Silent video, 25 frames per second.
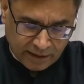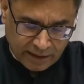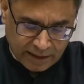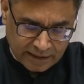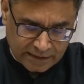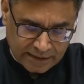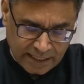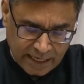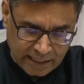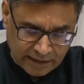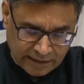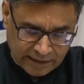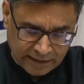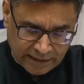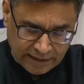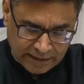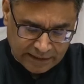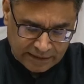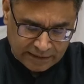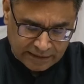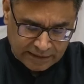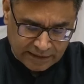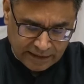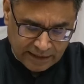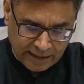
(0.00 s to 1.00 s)
Kazan
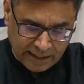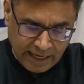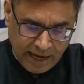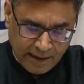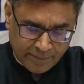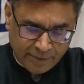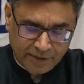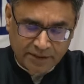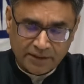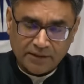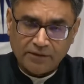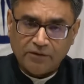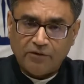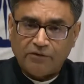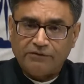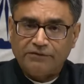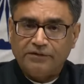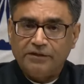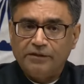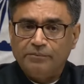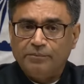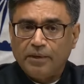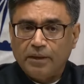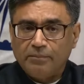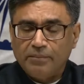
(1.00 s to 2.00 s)
is the capital
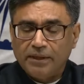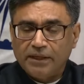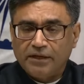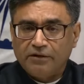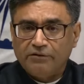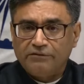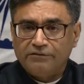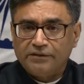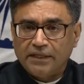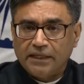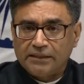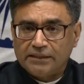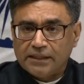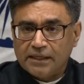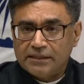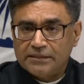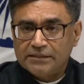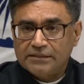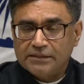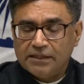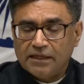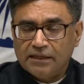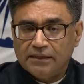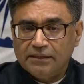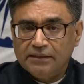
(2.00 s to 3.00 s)
of the Republic of
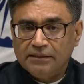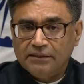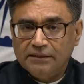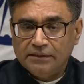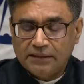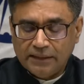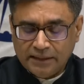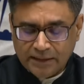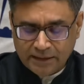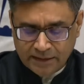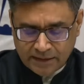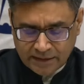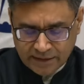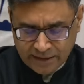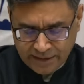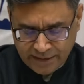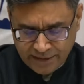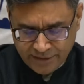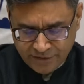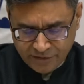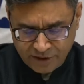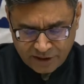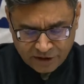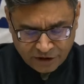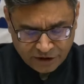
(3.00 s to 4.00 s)
Tatarstan
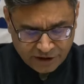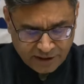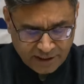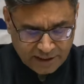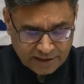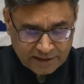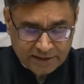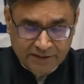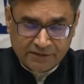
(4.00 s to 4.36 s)
in Russia.